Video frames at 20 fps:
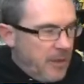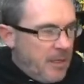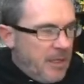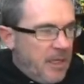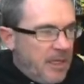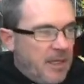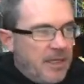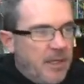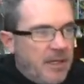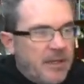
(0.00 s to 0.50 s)

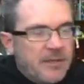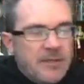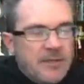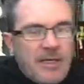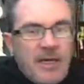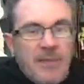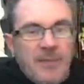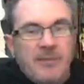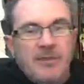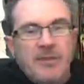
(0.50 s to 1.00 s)
And he has
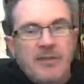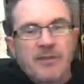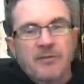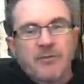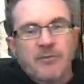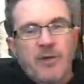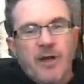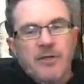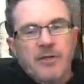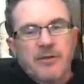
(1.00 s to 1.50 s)
kept his
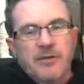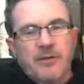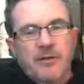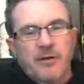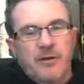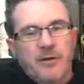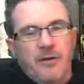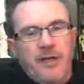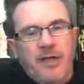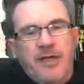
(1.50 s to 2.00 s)

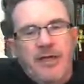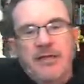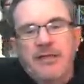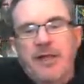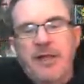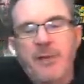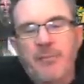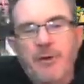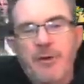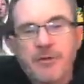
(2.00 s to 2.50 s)
roster, like, he's
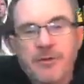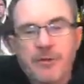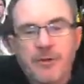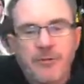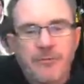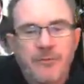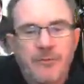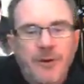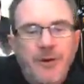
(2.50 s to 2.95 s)
got a bunch of